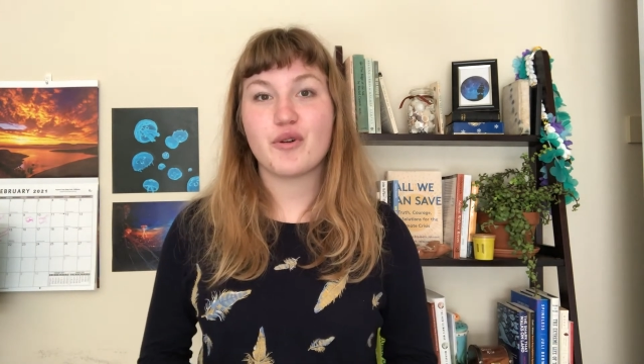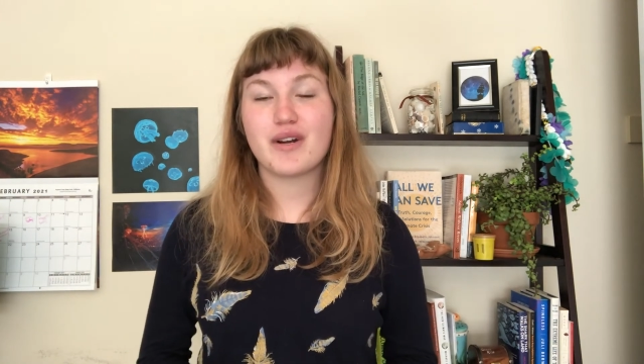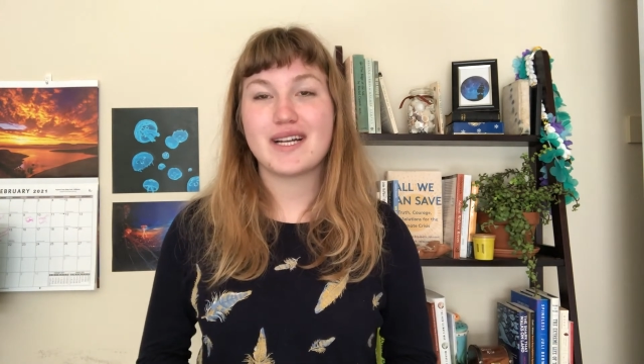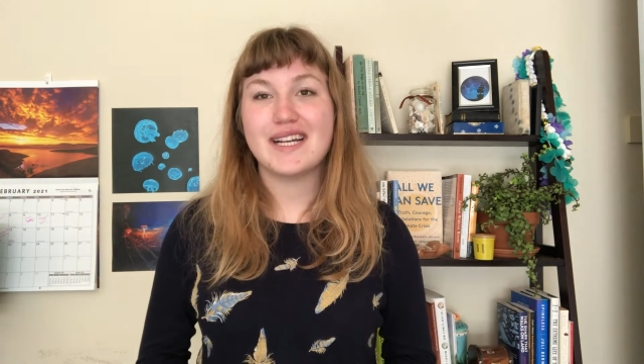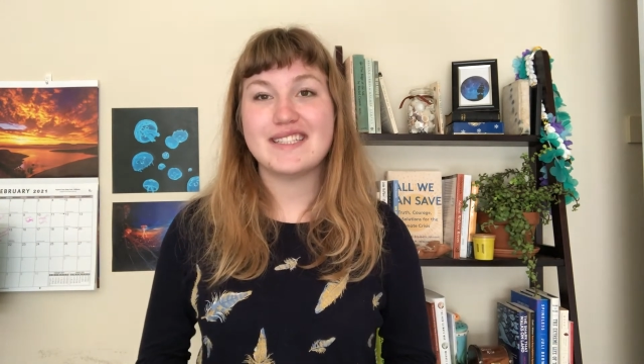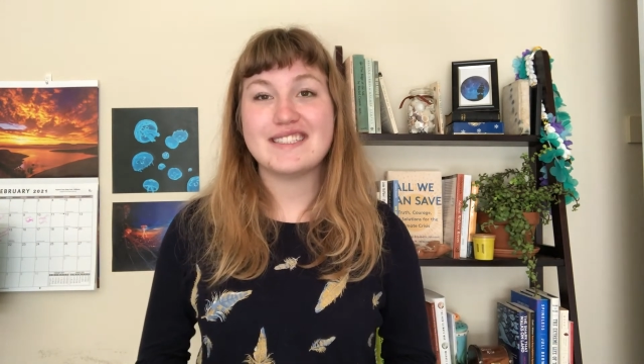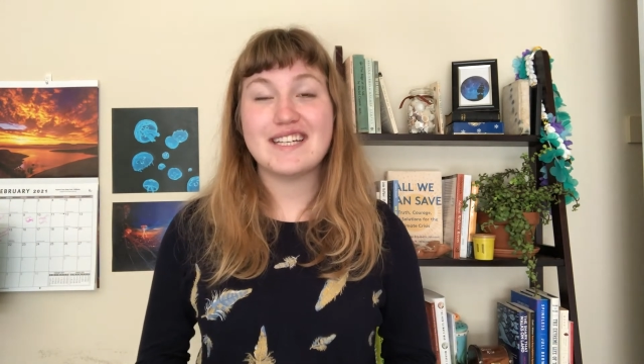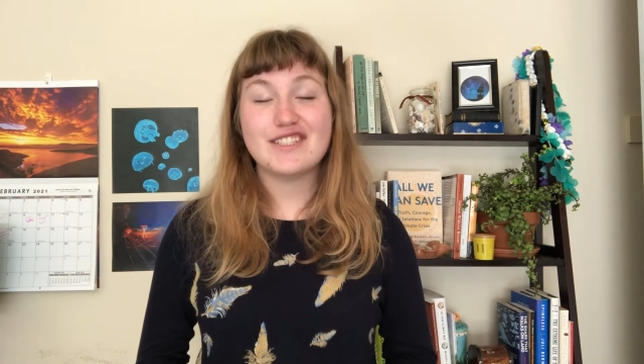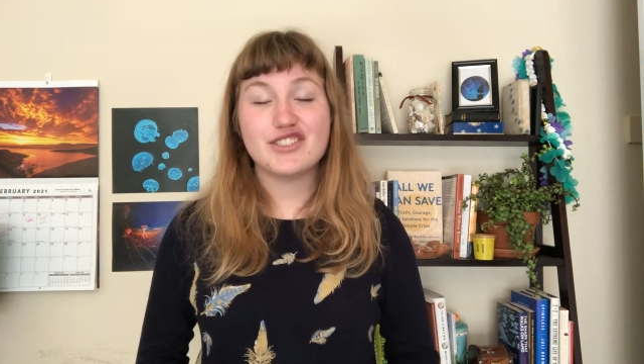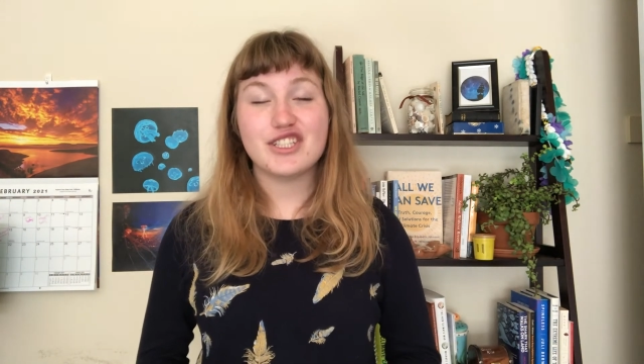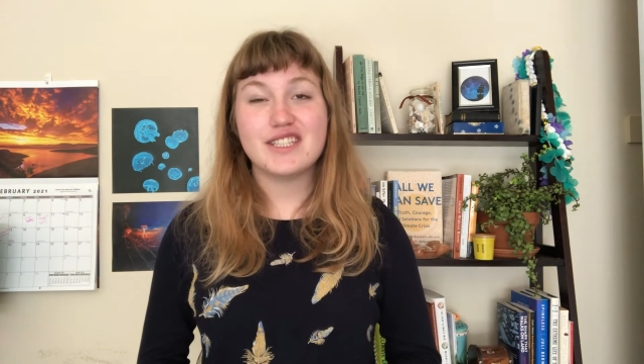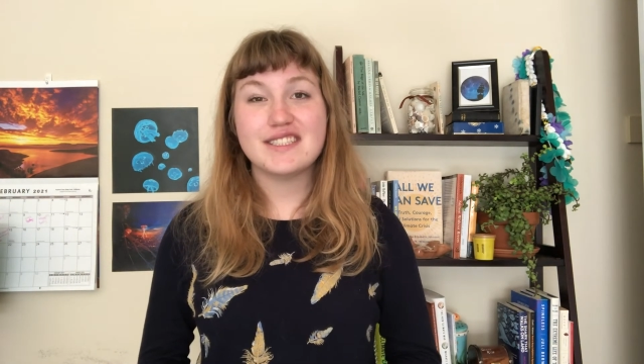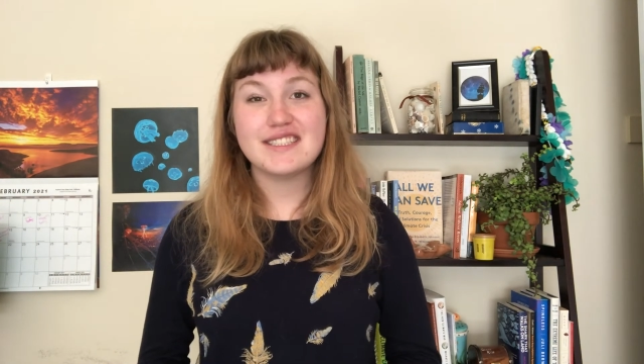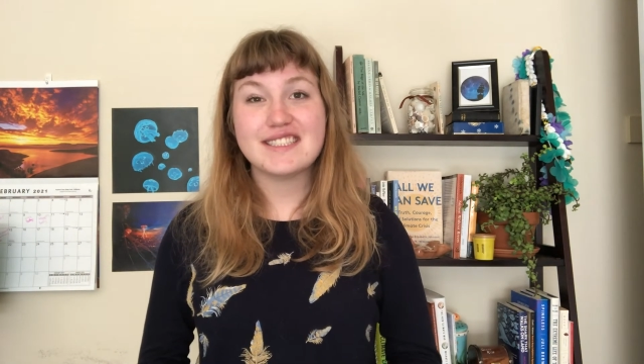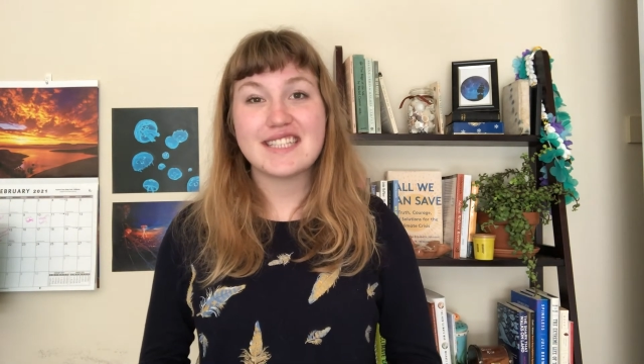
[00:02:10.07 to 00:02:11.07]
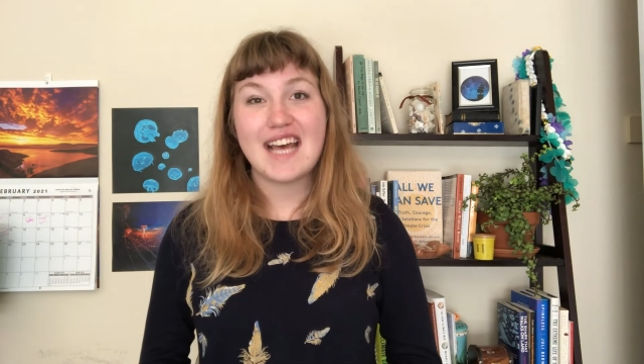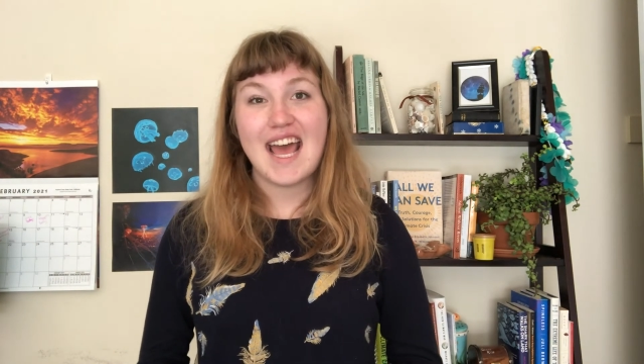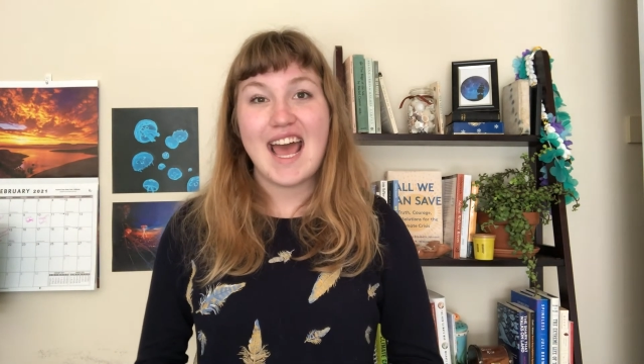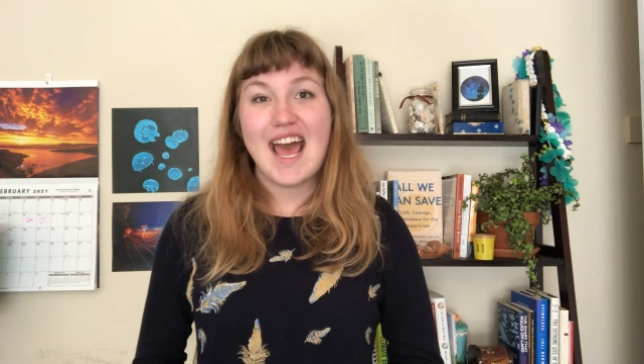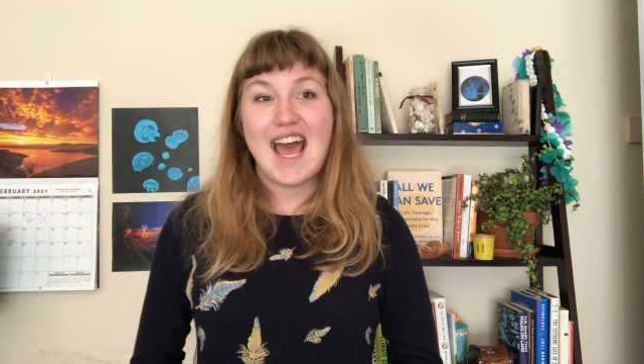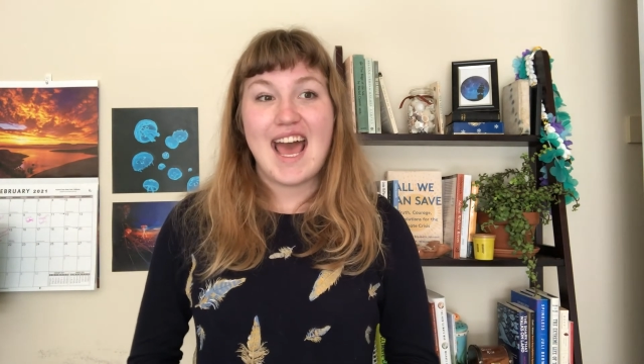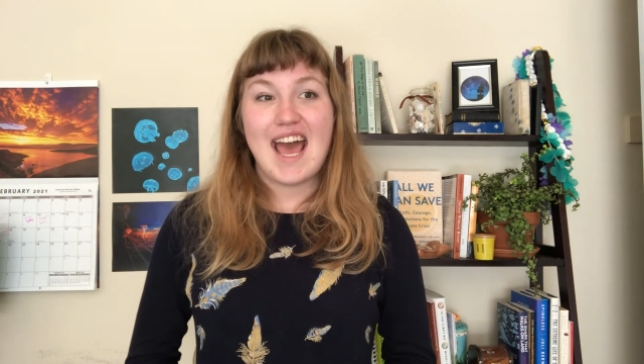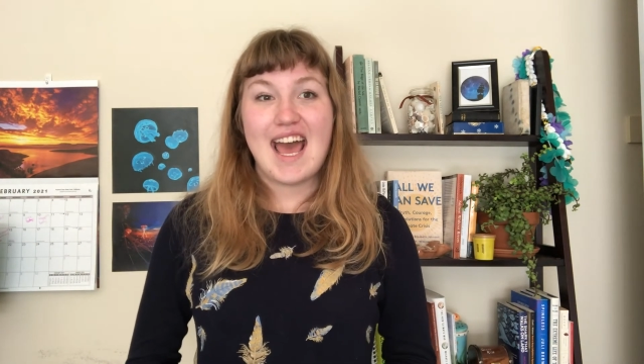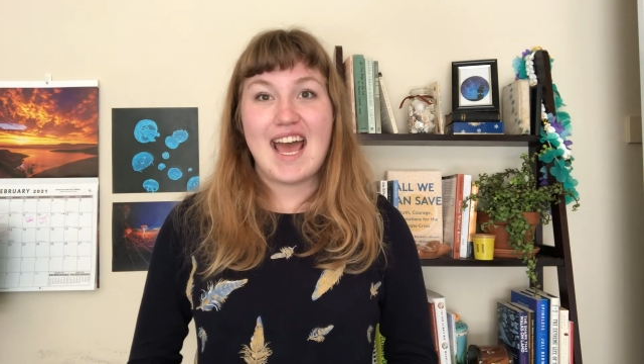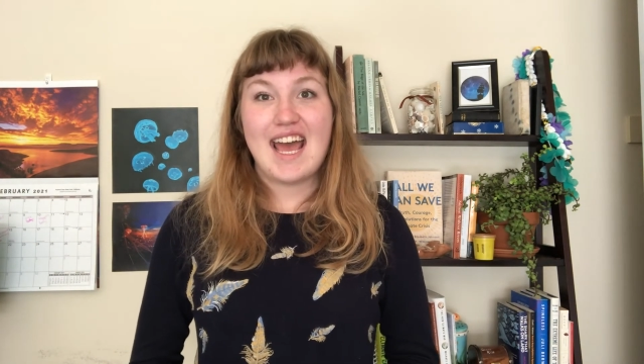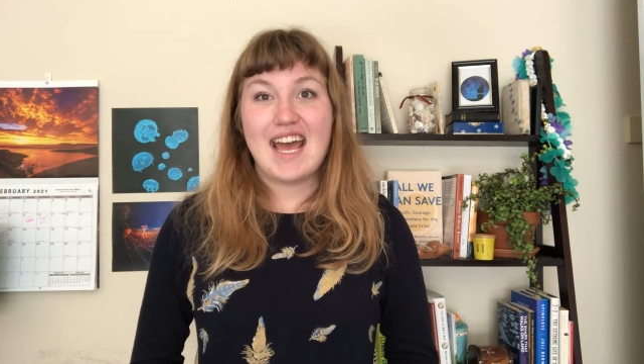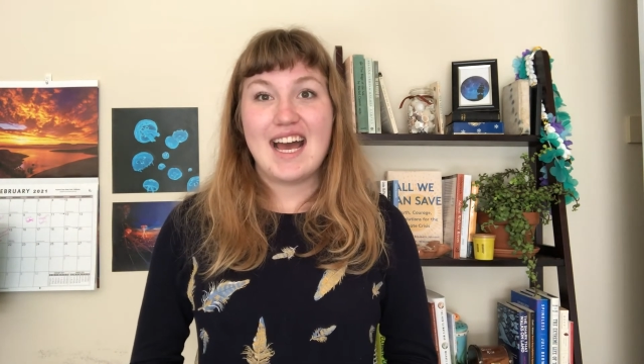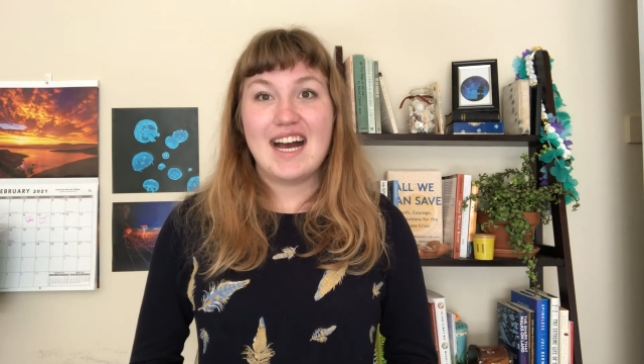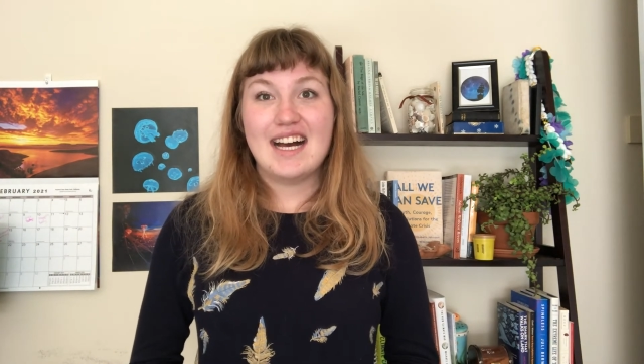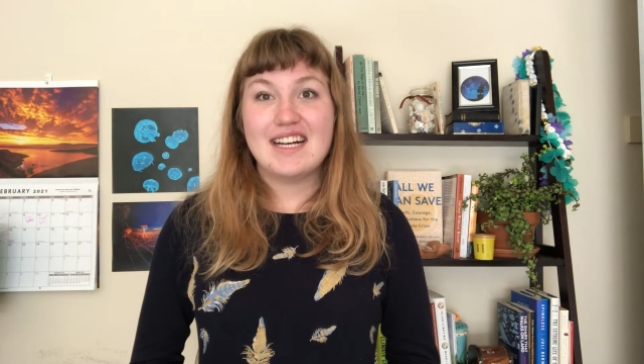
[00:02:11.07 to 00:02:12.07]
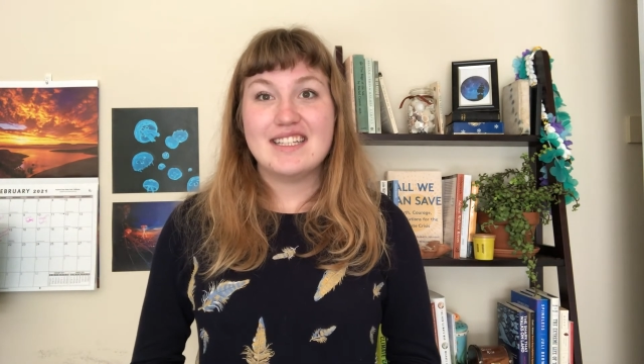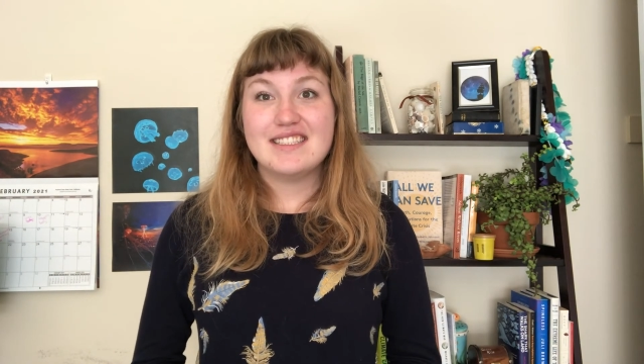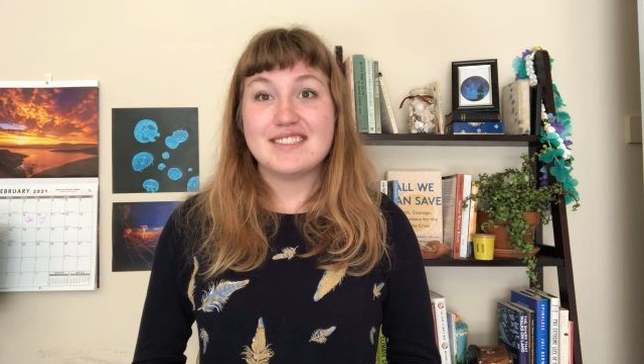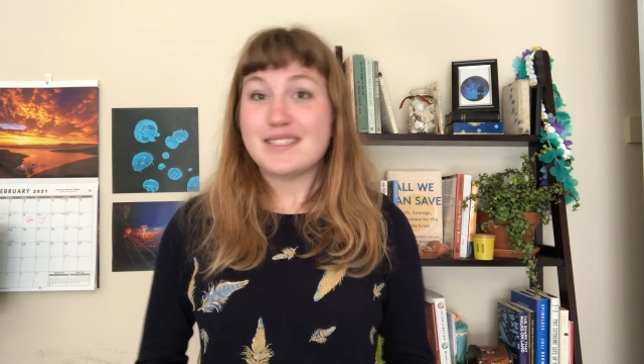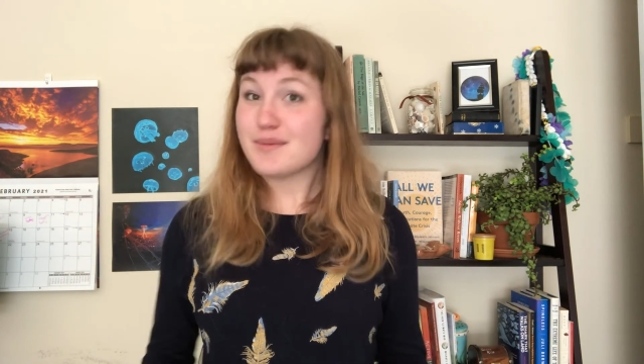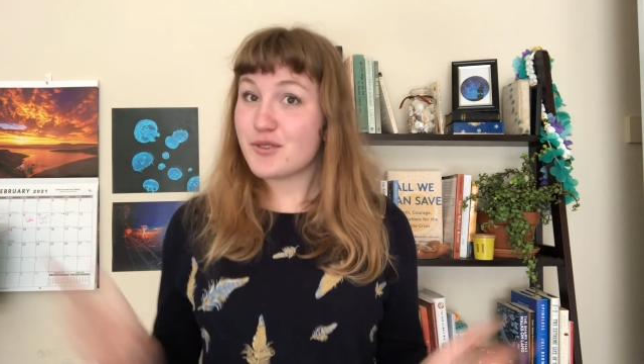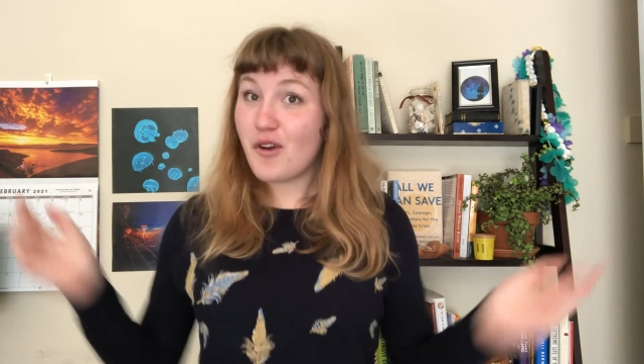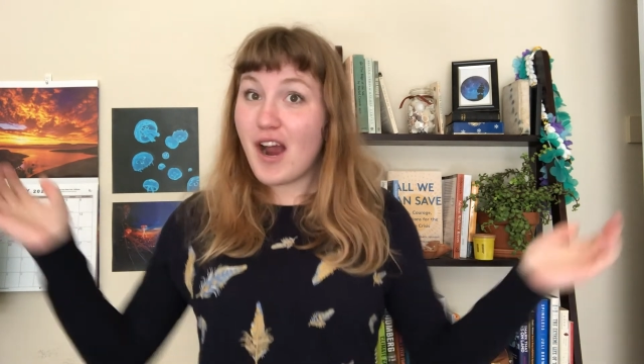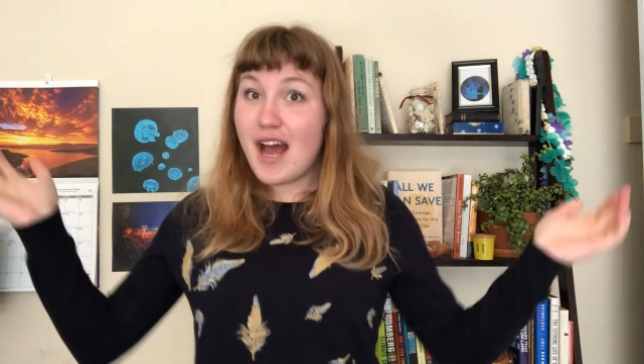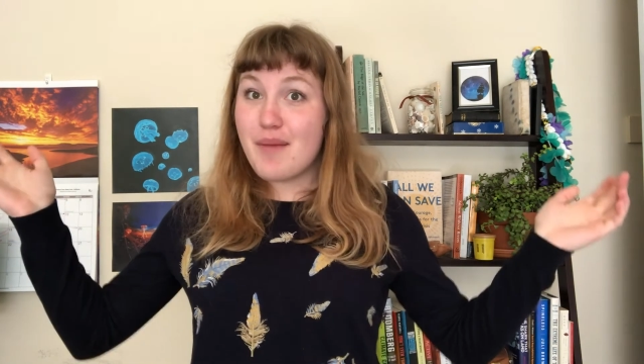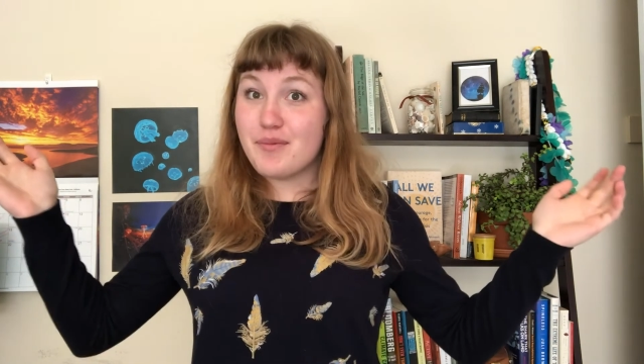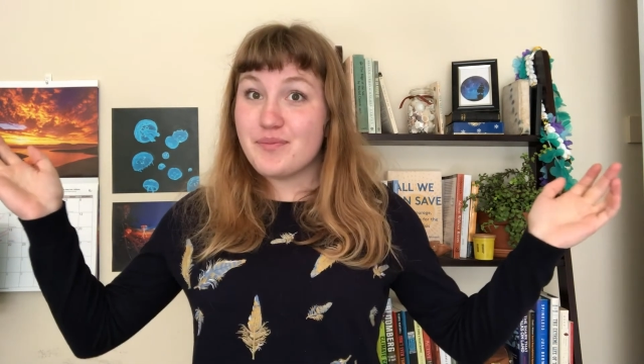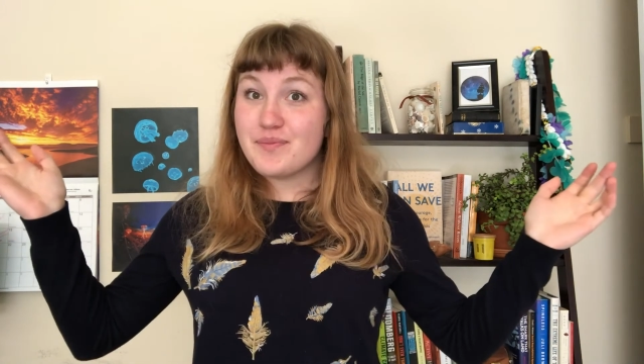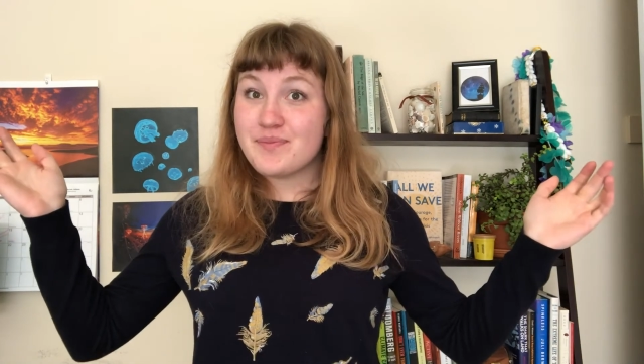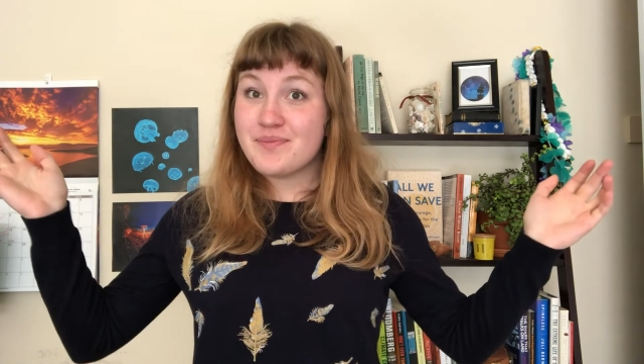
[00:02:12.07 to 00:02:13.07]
organizations, and subscribe.